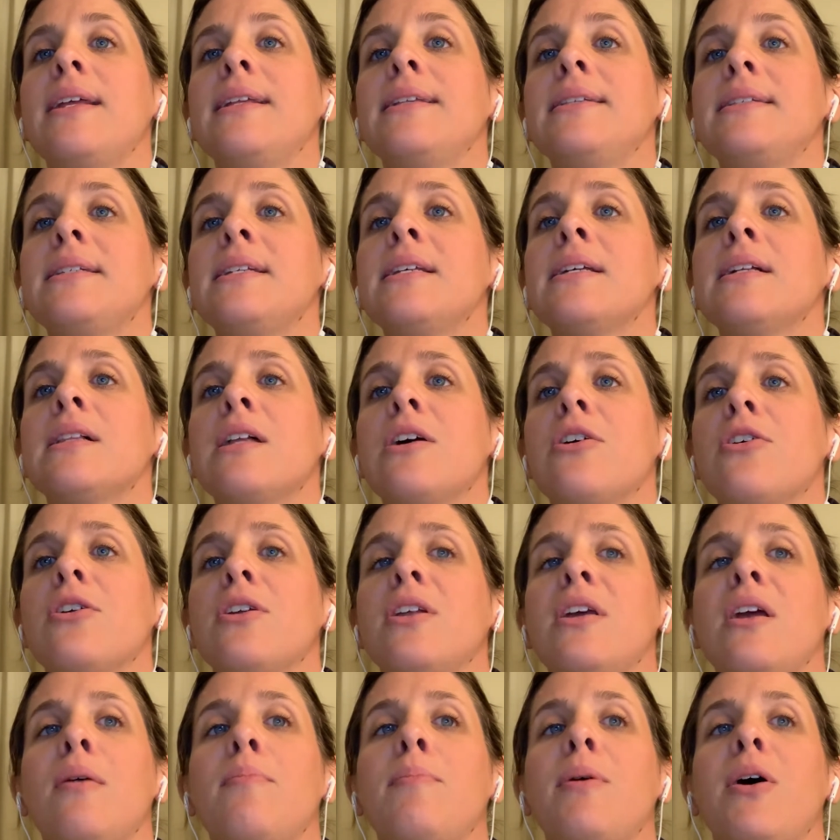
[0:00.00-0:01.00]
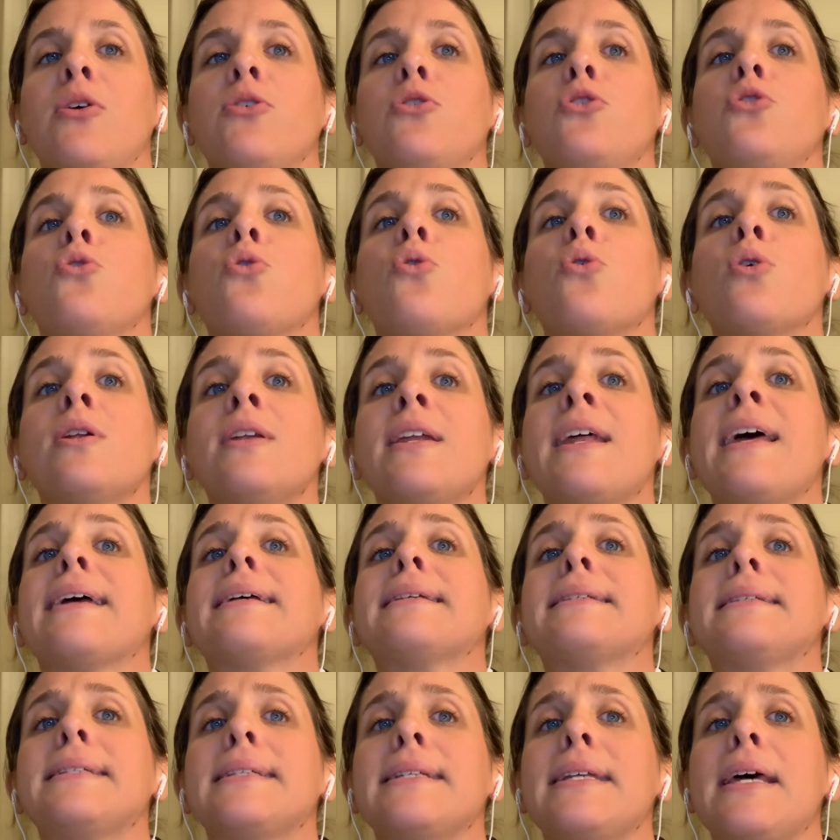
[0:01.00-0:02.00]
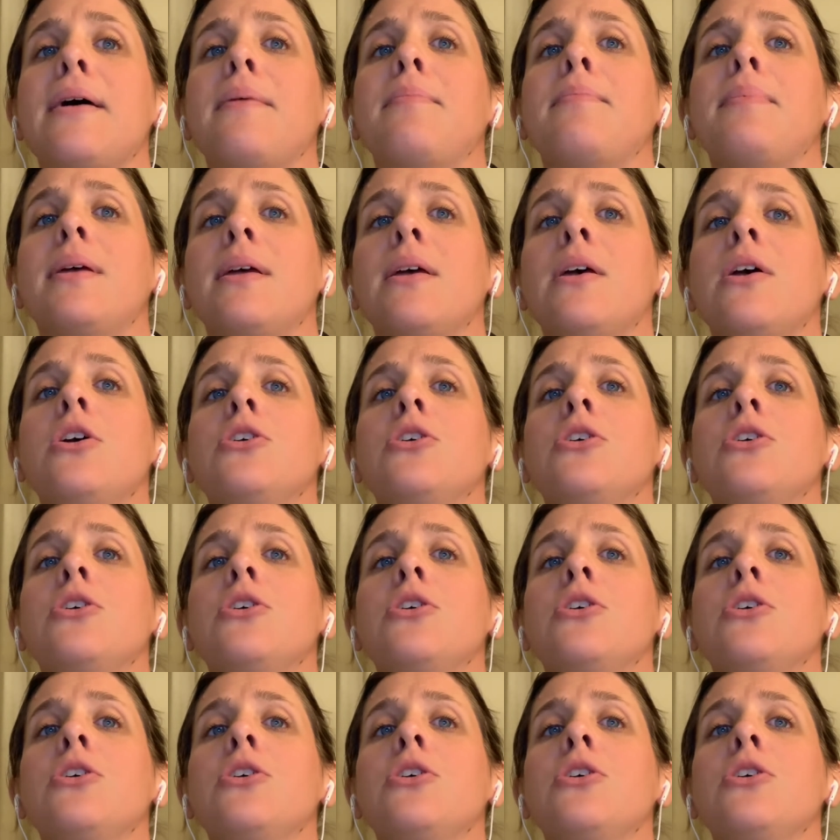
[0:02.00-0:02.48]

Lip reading: instant clarity about your next step